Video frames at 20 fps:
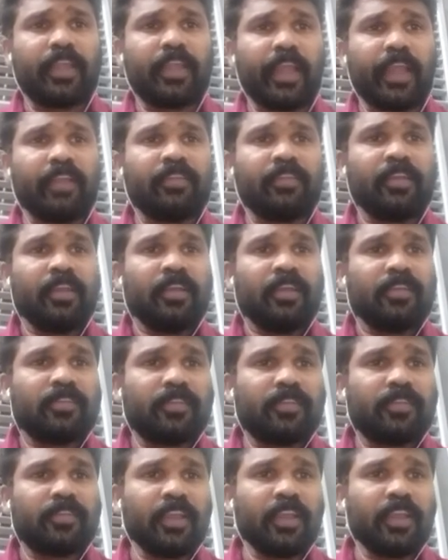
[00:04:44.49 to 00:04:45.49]
get
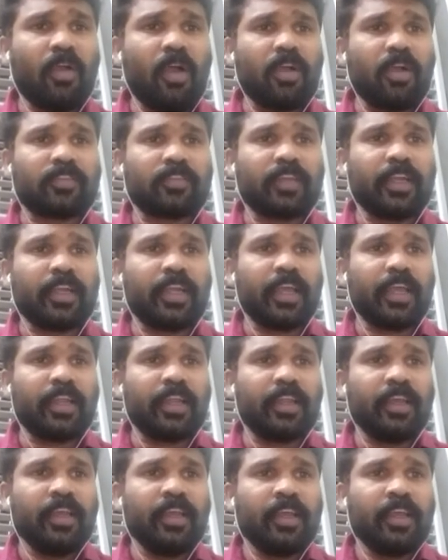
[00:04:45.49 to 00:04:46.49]
zinc oxide
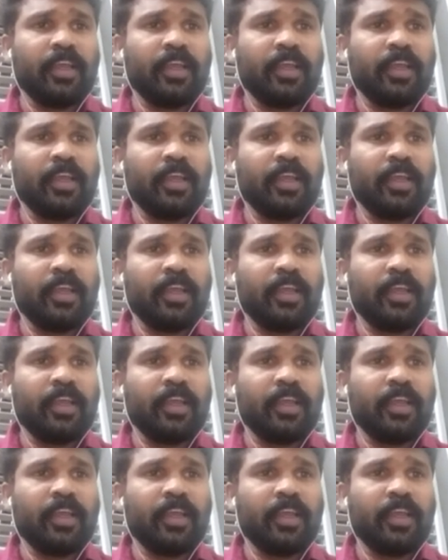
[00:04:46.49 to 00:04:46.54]
and